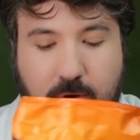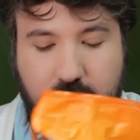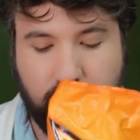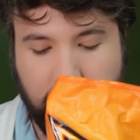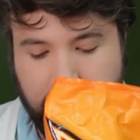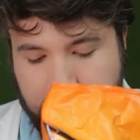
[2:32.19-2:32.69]

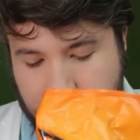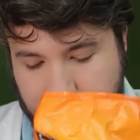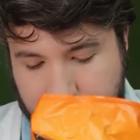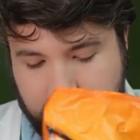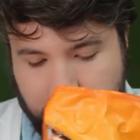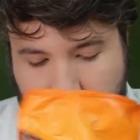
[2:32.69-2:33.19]
bottom,
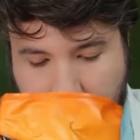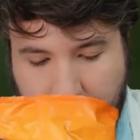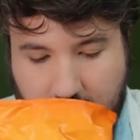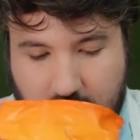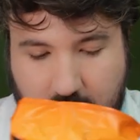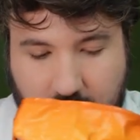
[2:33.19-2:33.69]

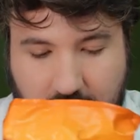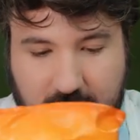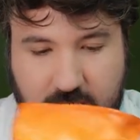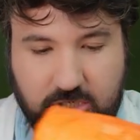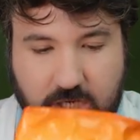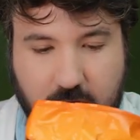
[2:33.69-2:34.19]
like
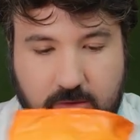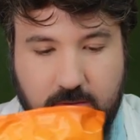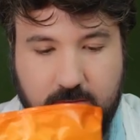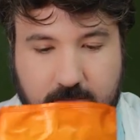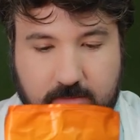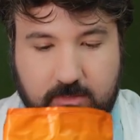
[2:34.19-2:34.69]
so.
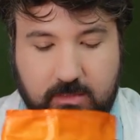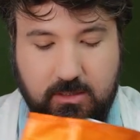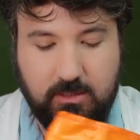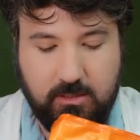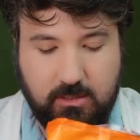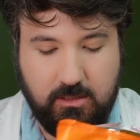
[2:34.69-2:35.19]

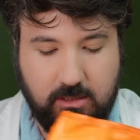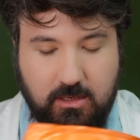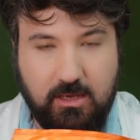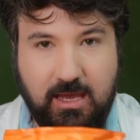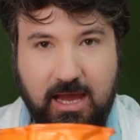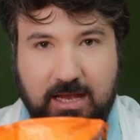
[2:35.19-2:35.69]

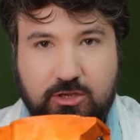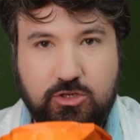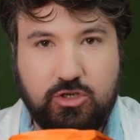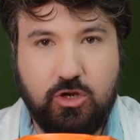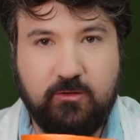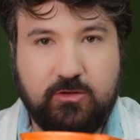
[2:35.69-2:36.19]
And you're
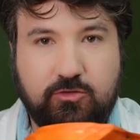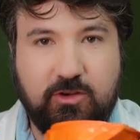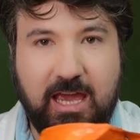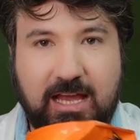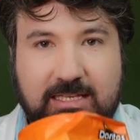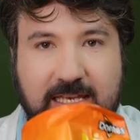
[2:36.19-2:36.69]
sort of
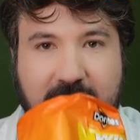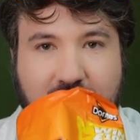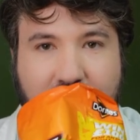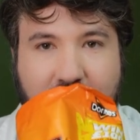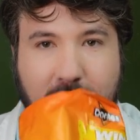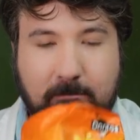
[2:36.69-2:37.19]
creating
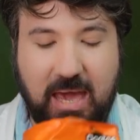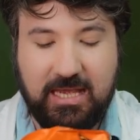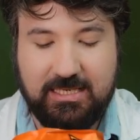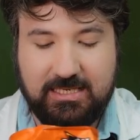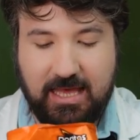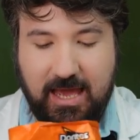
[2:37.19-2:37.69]
a, a
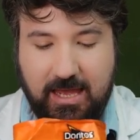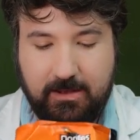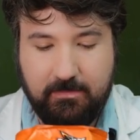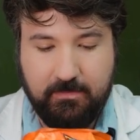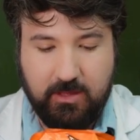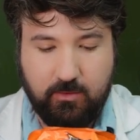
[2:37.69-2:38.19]
base there
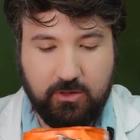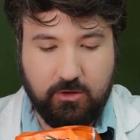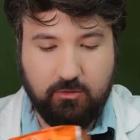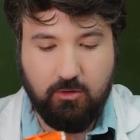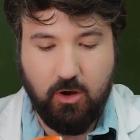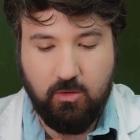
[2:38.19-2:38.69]
with
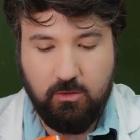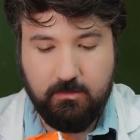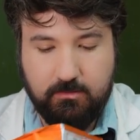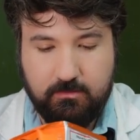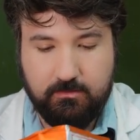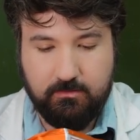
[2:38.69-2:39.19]
the roll.
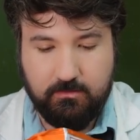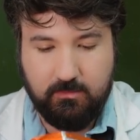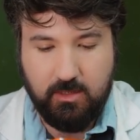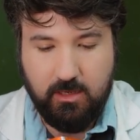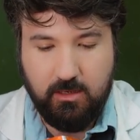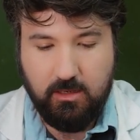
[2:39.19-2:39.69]

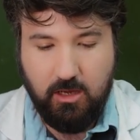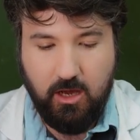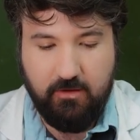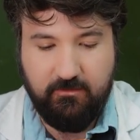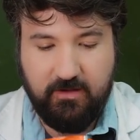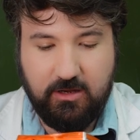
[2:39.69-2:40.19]

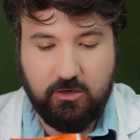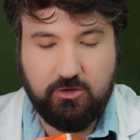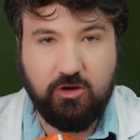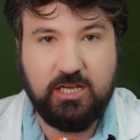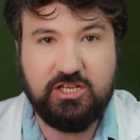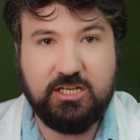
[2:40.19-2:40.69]
Hopefully not
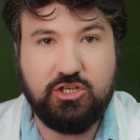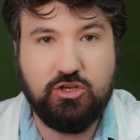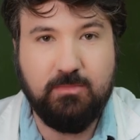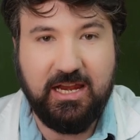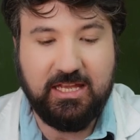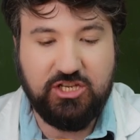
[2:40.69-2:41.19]
crushing
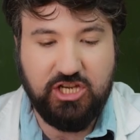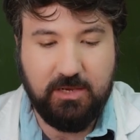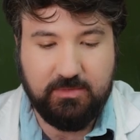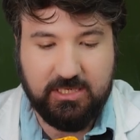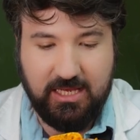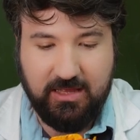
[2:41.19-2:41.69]
too many
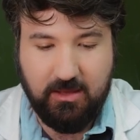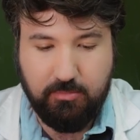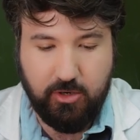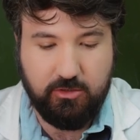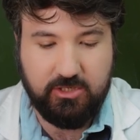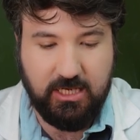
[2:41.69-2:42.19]
chips in the
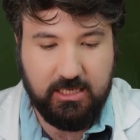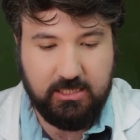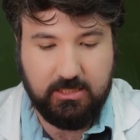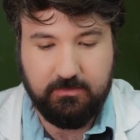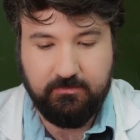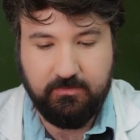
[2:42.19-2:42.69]

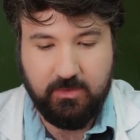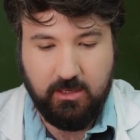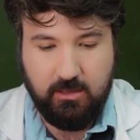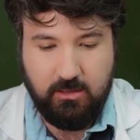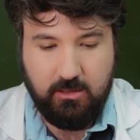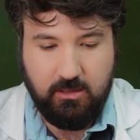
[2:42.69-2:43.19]
process.
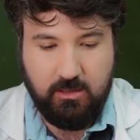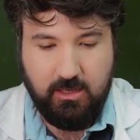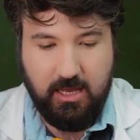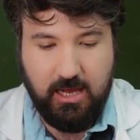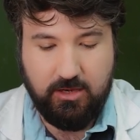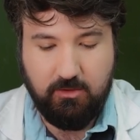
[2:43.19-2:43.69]

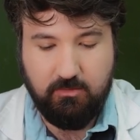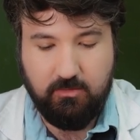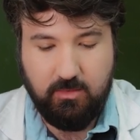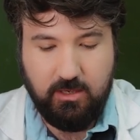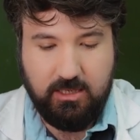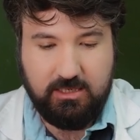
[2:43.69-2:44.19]
And you
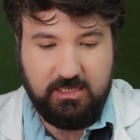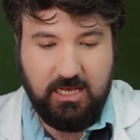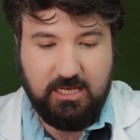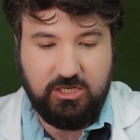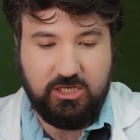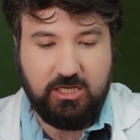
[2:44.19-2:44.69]

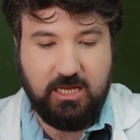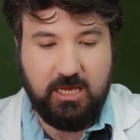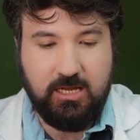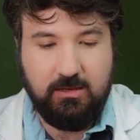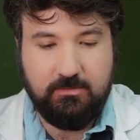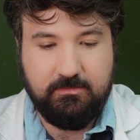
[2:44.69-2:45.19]

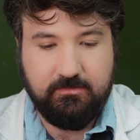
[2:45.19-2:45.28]
essentially,